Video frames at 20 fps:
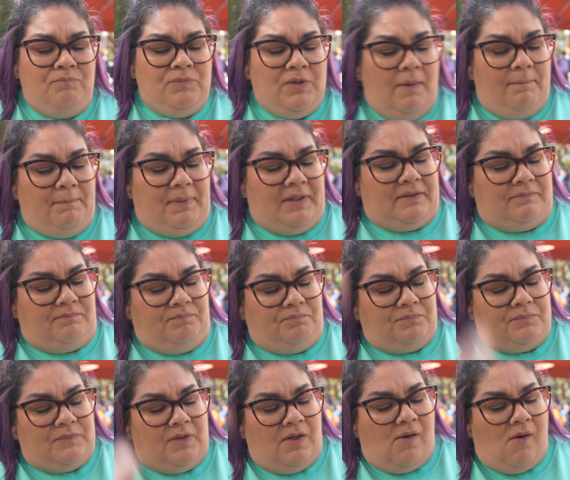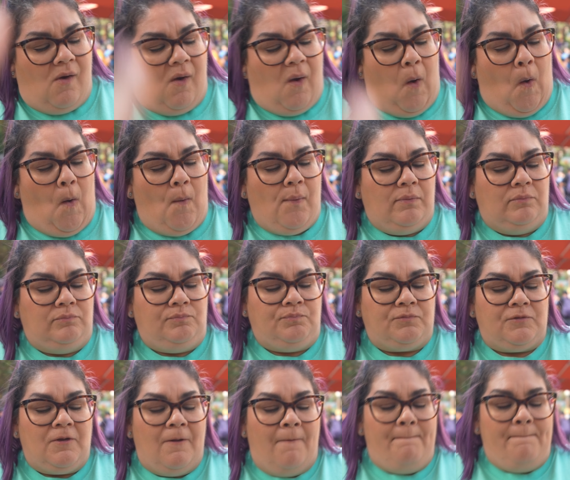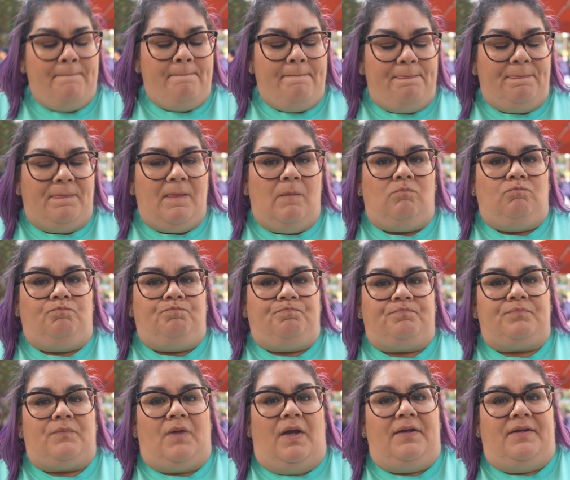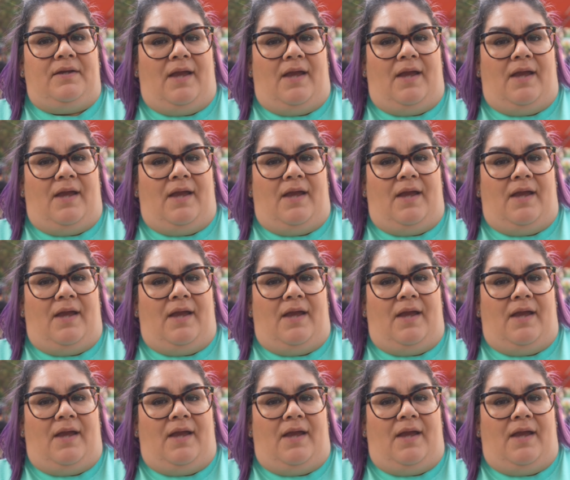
Because it has like tomato, onion, and pickle and Thousand Island on the top.